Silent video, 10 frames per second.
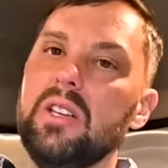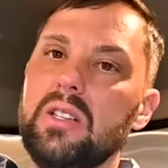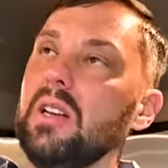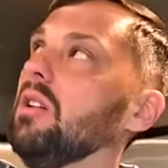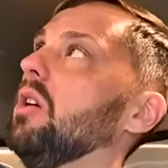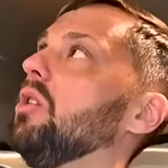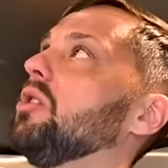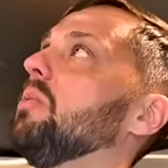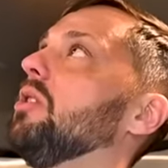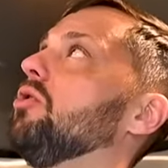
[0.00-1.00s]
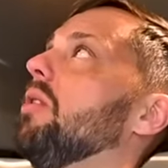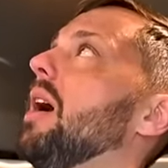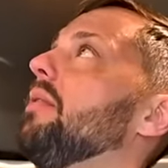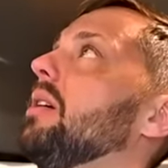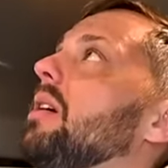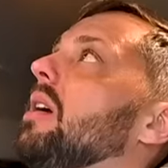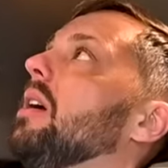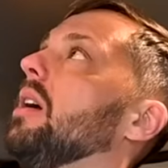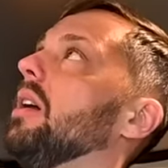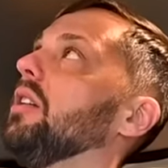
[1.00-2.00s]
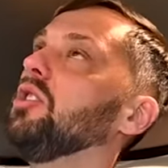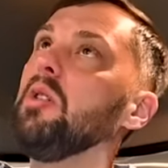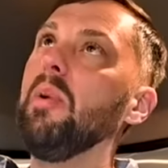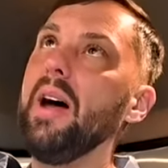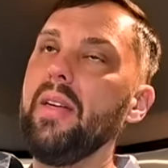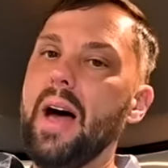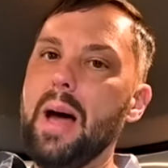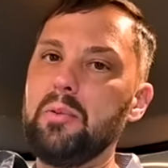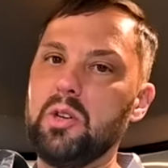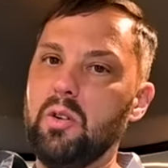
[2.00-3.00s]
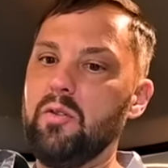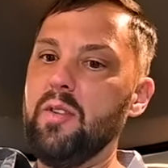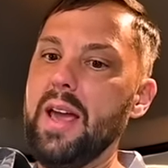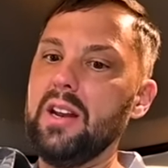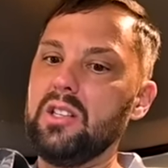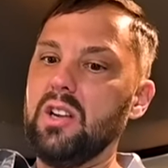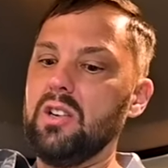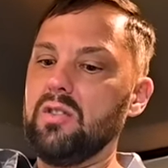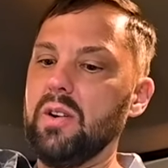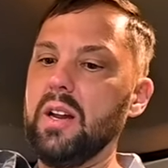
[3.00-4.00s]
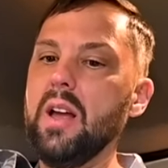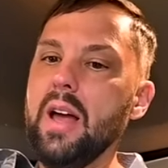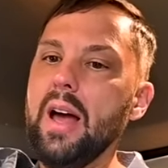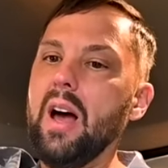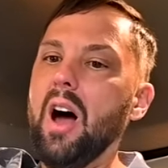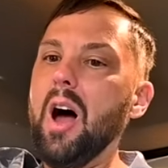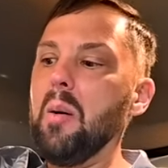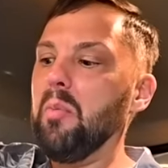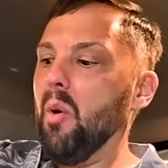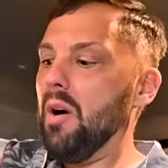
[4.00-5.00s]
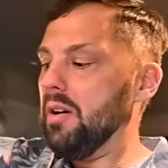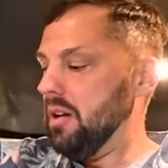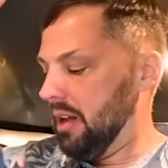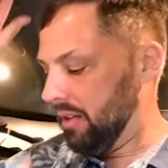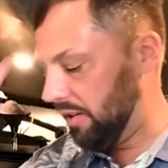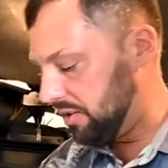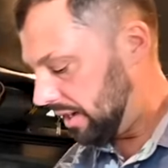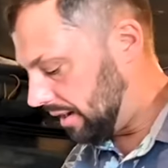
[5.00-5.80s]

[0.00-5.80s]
this thing closed when you're driving, unless you buy the optional fan accessory. On board, there's a